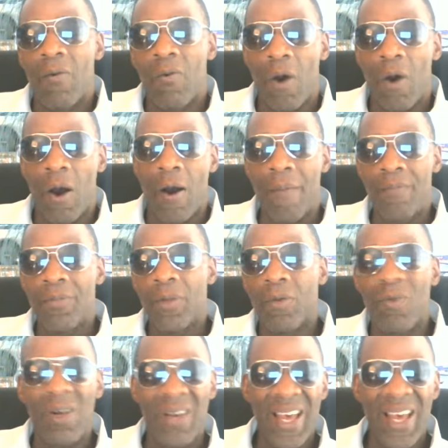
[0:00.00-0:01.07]
uh,
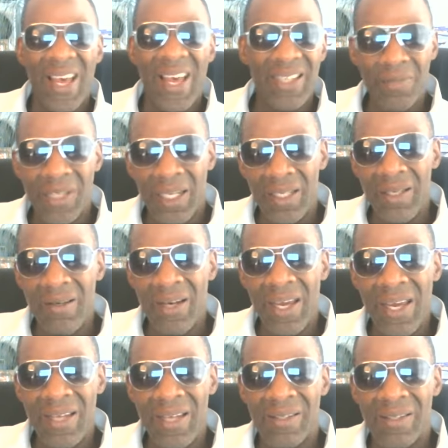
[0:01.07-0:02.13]
well, actually, I'm telling you the
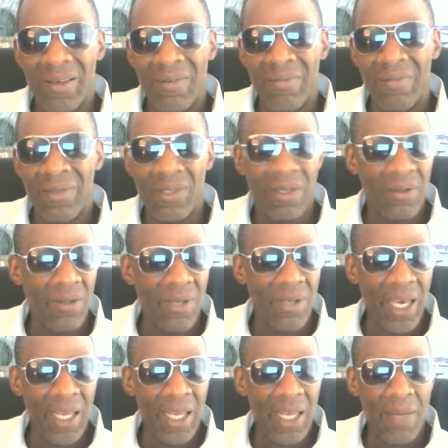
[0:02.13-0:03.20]
answer. So you
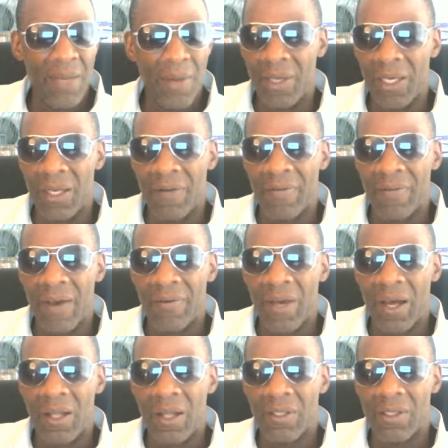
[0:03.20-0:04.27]
can't email me and get the $5.
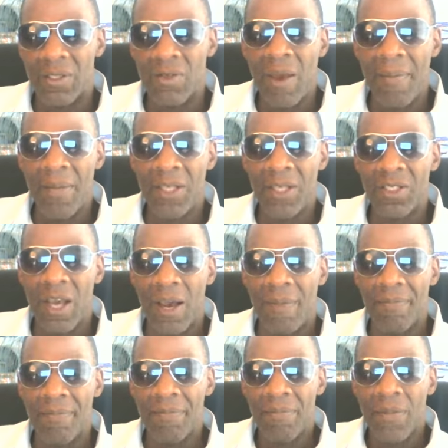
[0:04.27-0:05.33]
So I messed
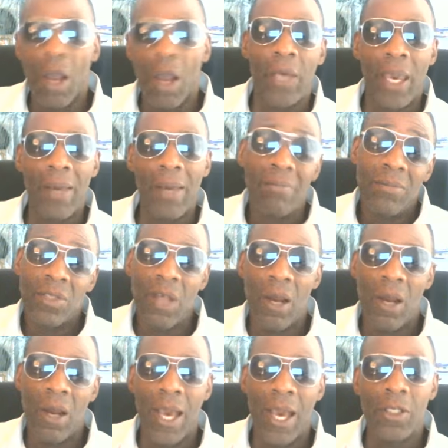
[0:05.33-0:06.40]
up. Okay,
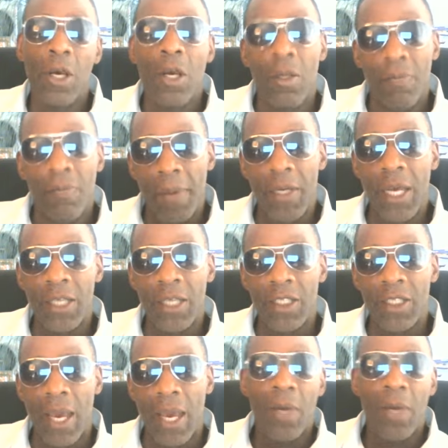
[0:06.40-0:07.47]
sorry guys. Maybe next
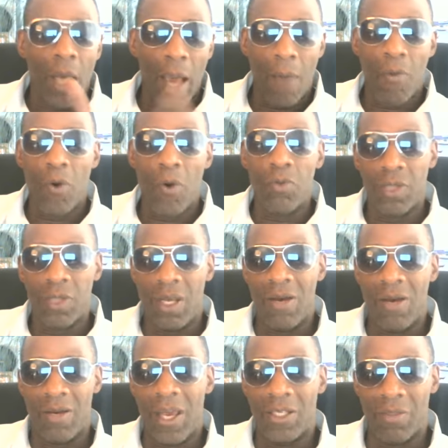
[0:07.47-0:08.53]
time. I won't tell
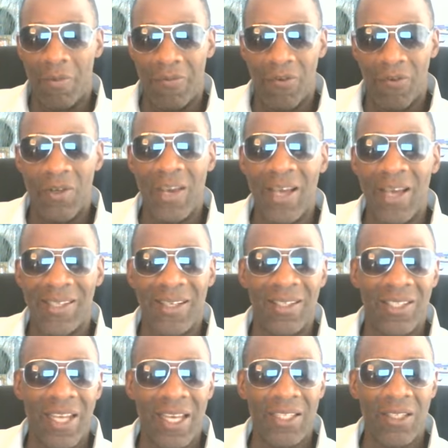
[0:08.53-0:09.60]
the answer before you guys get a
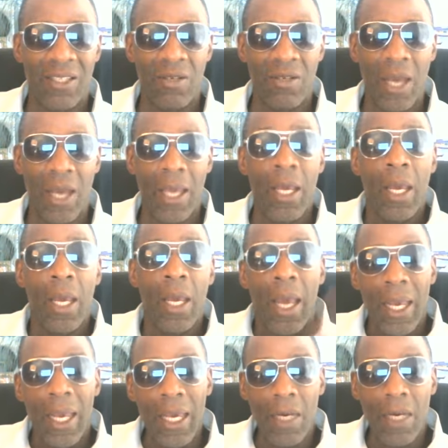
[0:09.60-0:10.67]
chance to do that.
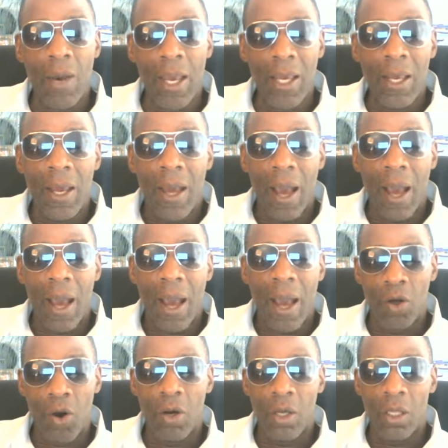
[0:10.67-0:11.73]
Anyway, I've
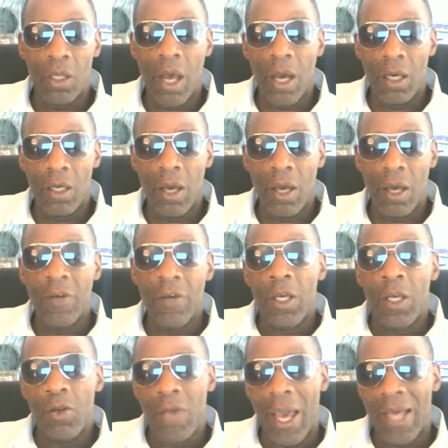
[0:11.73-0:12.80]
gone on long enough.
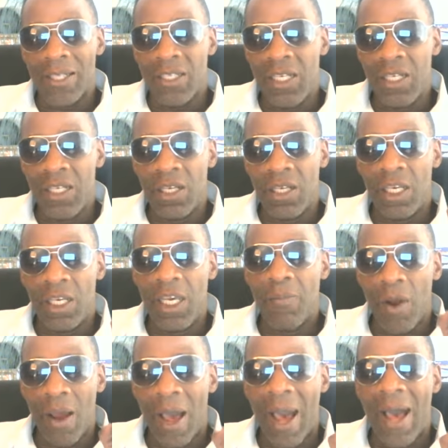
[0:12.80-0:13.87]
You guys need to keep
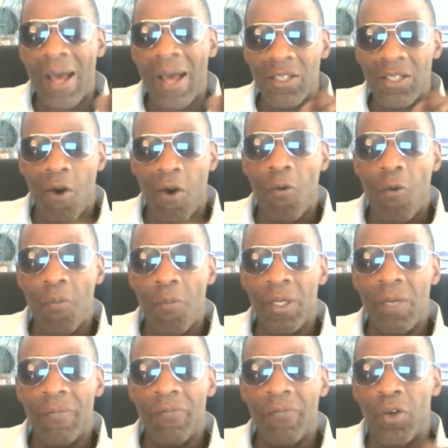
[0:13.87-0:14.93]
your eyes
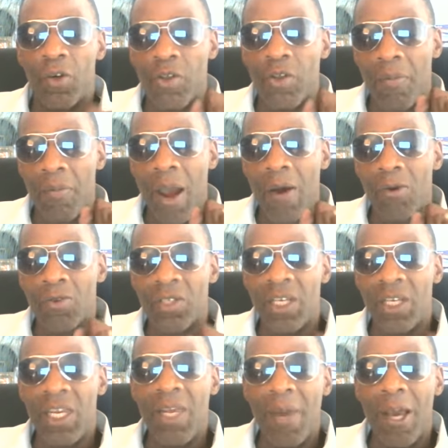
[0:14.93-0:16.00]
open for tomorrow's
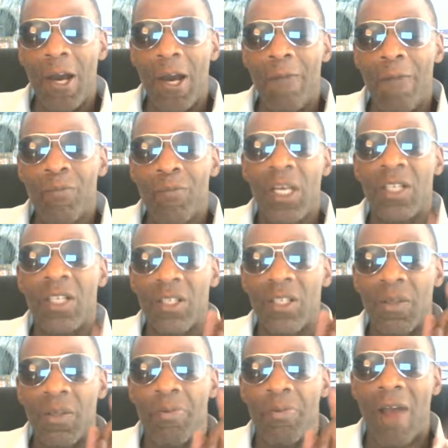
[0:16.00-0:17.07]
email. It's a
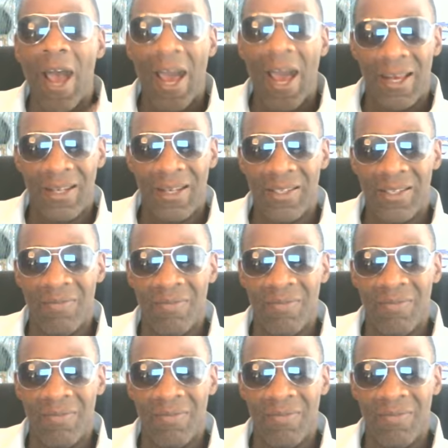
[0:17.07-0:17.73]
surprise.